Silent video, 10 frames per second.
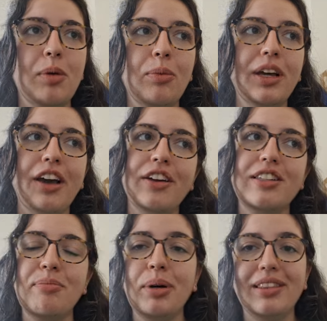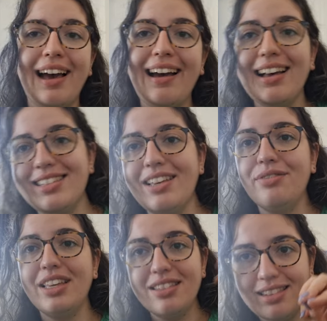but we're going to put that as
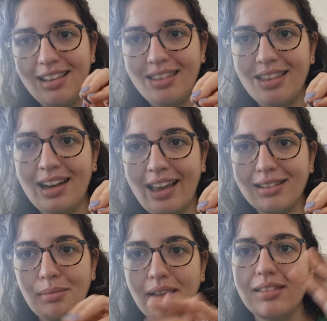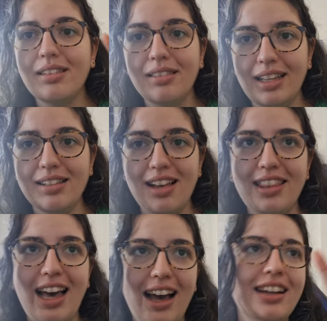if it's the next month, things
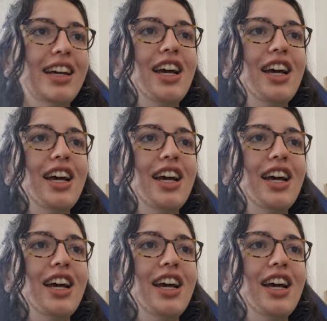like that.